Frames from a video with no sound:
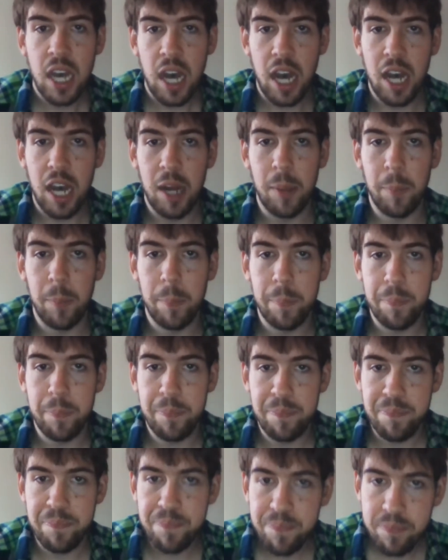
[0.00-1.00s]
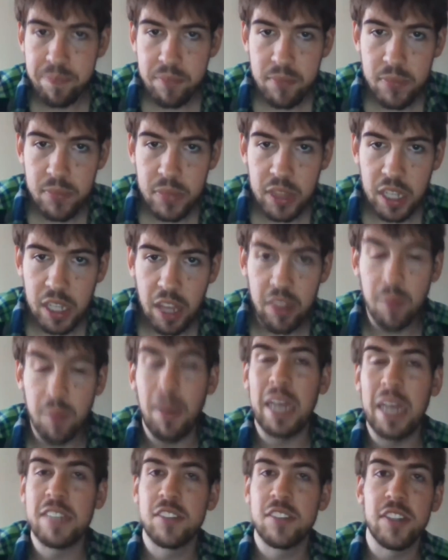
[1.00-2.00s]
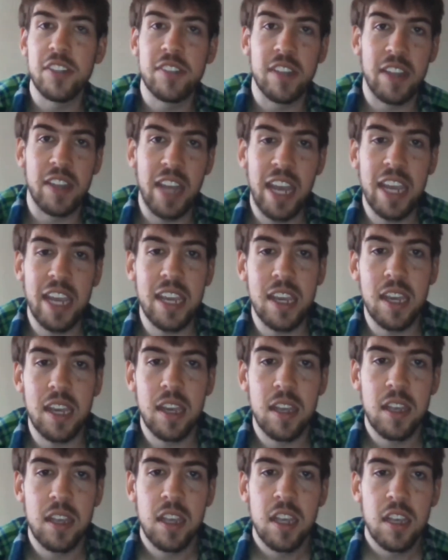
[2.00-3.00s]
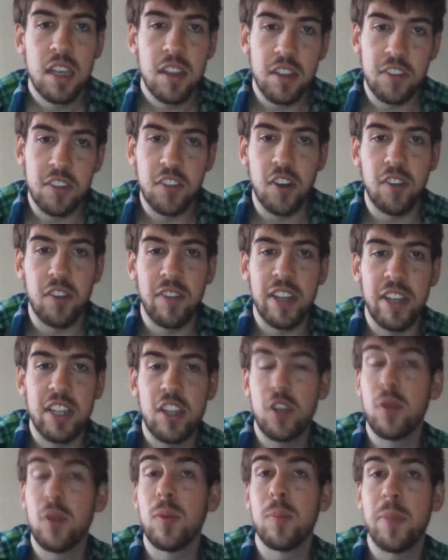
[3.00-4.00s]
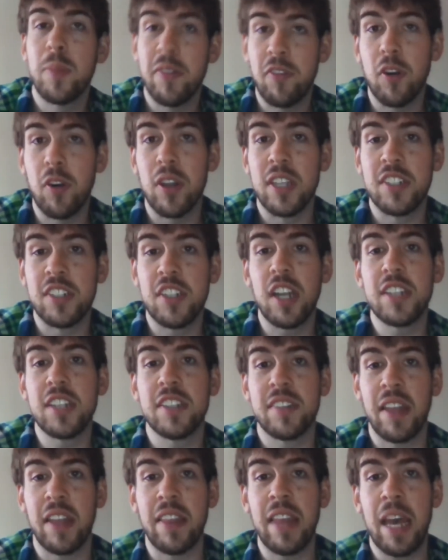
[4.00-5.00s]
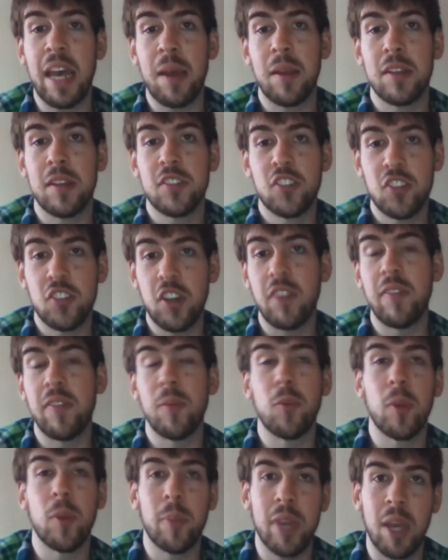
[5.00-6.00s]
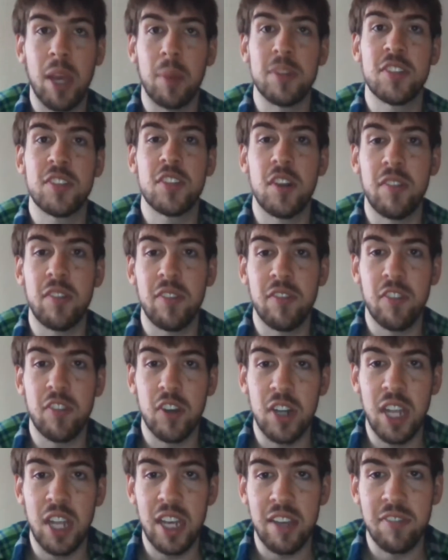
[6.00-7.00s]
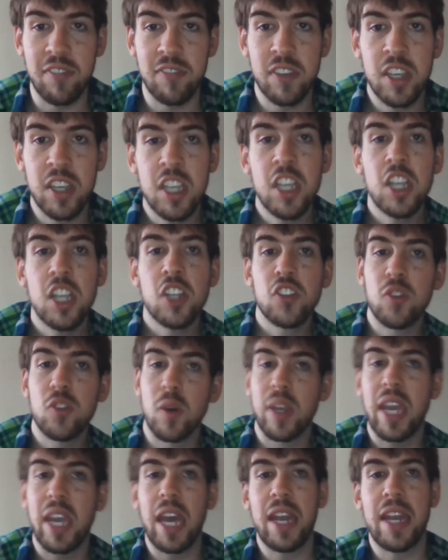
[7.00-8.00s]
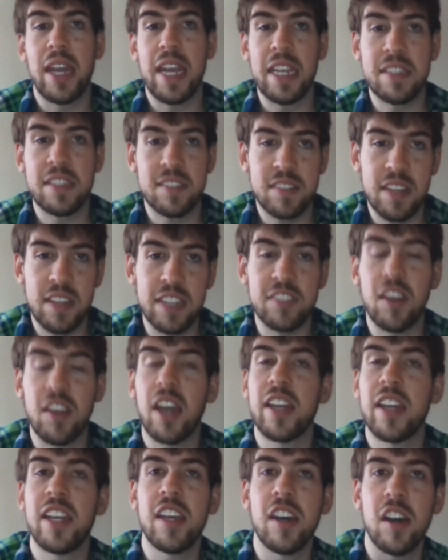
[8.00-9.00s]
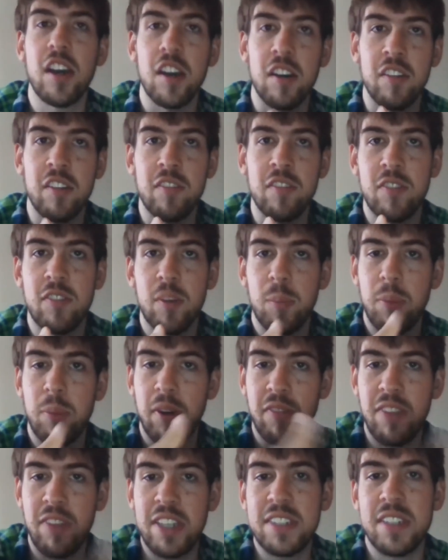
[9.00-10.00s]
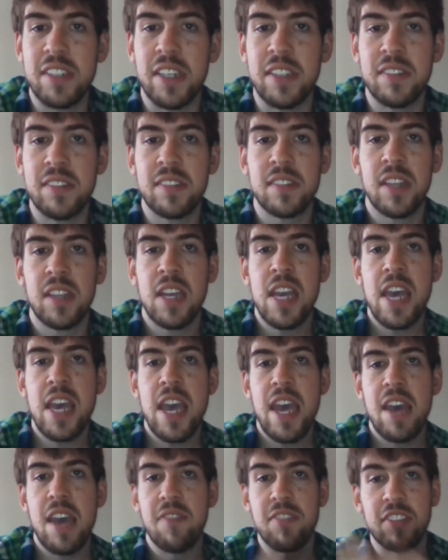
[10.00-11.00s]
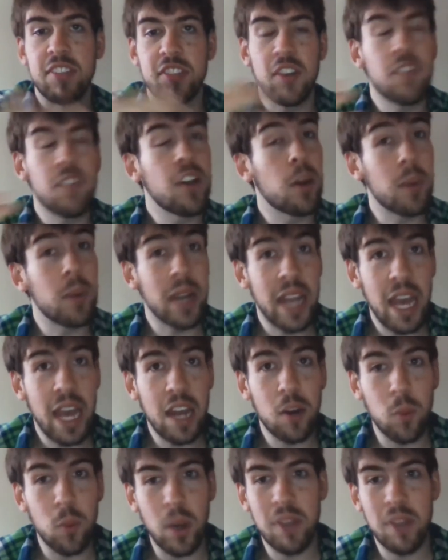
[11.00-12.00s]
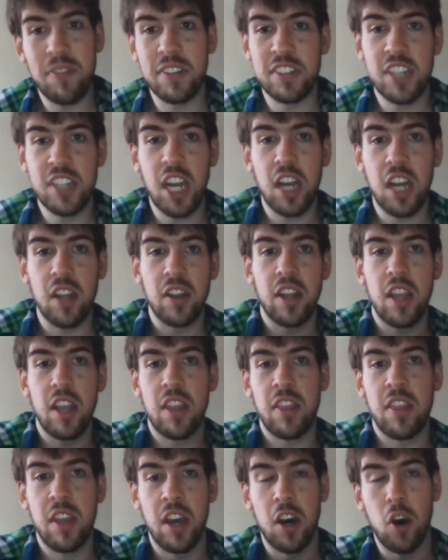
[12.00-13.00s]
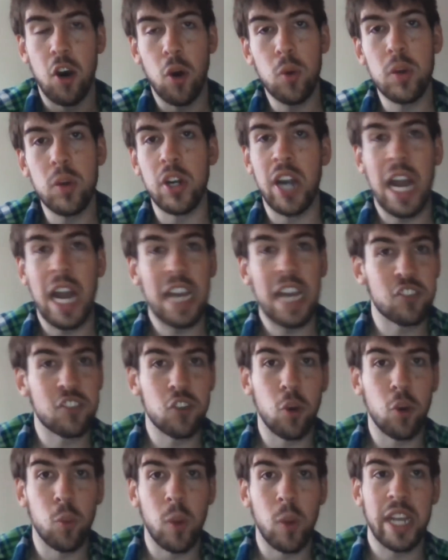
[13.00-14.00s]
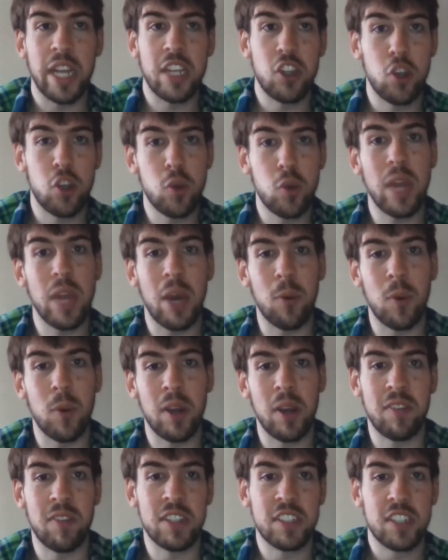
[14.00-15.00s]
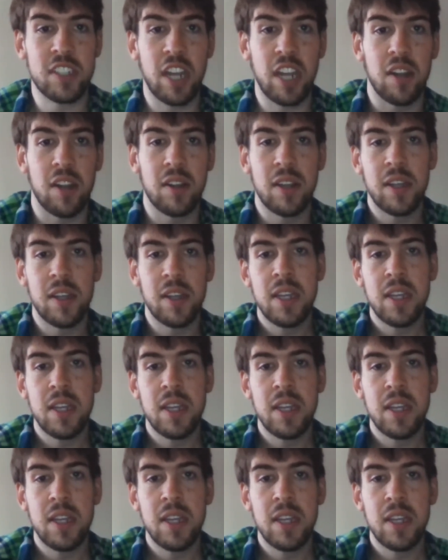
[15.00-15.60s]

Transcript: the master is to take the servant before the judges, and that servant will become a servant for life. So again, it's this idea of provisions. If the servant already had a wife and child, the owner has no right to that wife and child.